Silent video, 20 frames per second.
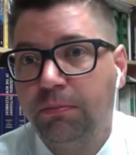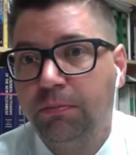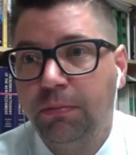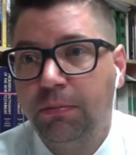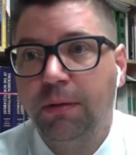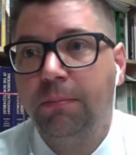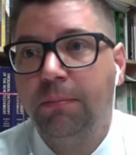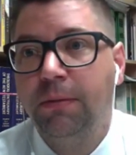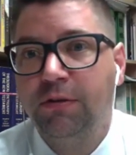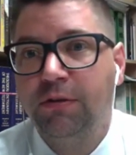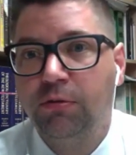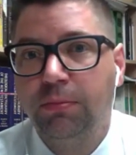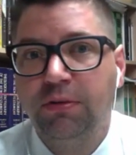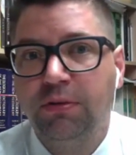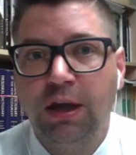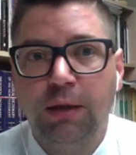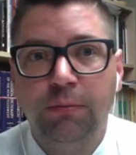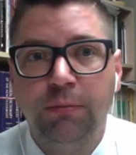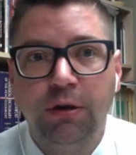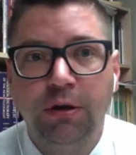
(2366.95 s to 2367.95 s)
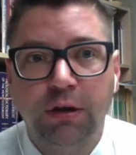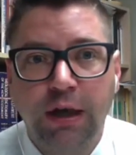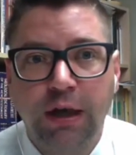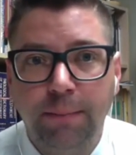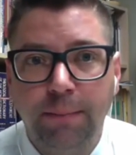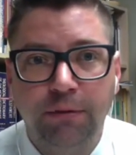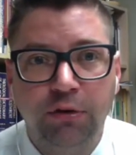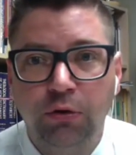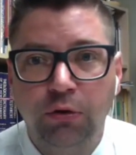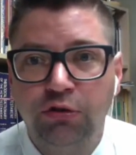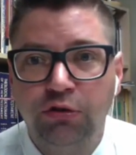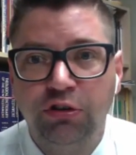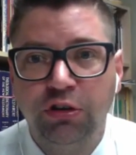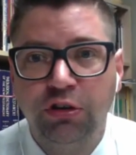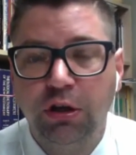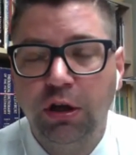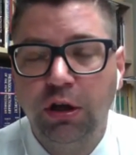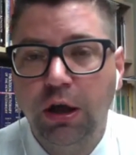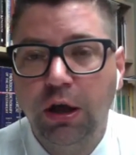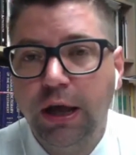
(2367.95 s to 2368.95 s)
Mesopotamia,
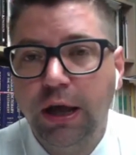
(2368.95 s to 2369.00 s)
Cappadocia,